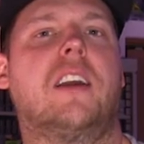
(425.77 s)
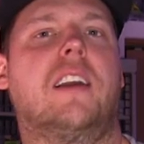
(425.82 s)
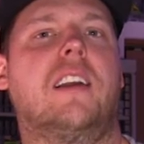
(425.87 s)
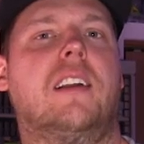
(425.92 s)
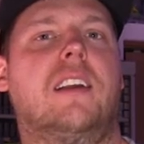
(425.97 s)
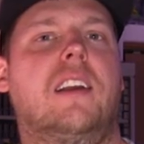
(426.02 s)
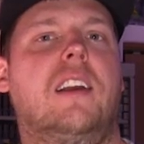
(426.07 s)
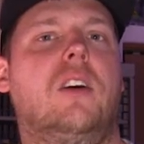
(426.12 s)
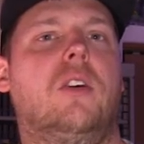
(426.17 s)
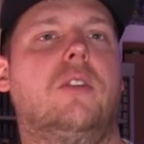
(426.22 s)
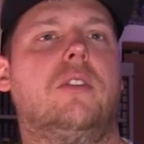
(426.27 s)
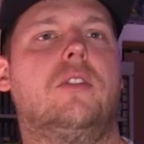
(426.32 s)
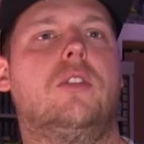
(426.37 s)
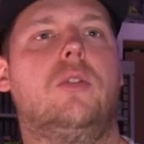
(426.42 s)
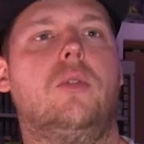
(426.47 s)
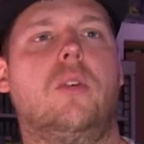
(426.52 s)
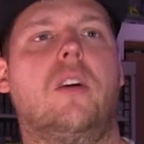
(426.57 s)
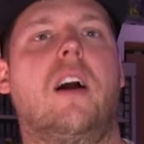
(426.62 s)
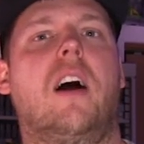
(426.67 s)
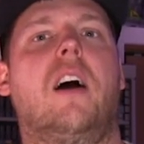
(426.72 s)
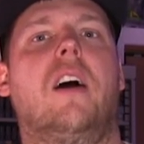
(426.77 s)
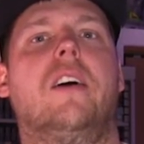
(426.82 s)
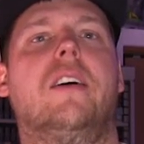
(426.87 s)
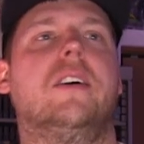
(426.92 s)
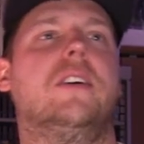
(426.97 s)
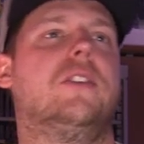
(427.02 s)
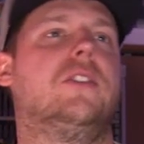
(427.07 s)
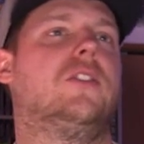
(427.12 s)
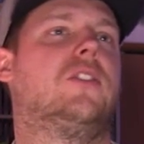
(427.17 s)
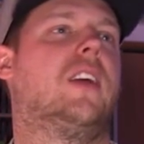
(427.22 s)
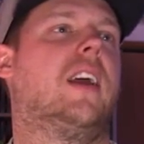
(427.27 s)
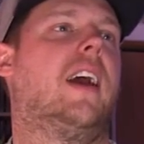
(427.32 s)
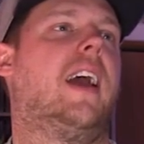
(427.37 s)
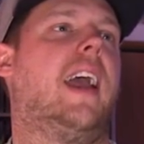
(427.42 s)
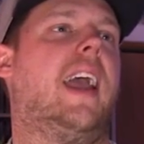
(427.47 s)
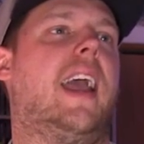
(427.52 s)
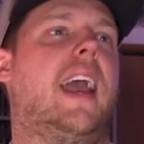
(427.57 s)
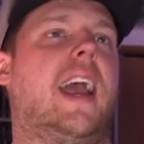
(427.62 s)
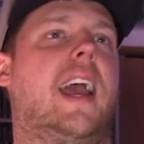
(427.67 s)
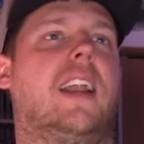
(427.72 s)
I can kill the two guards
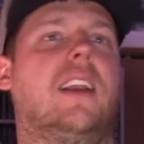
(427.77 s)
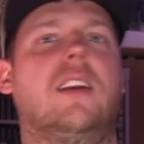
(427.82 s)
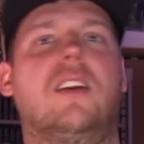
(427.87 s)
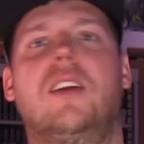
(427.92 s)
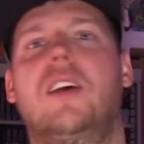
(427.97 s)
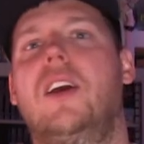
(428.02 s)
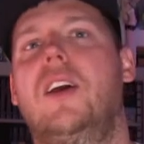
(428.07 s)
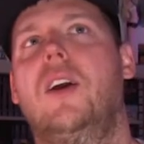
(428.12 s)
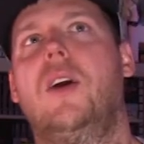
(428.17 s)
and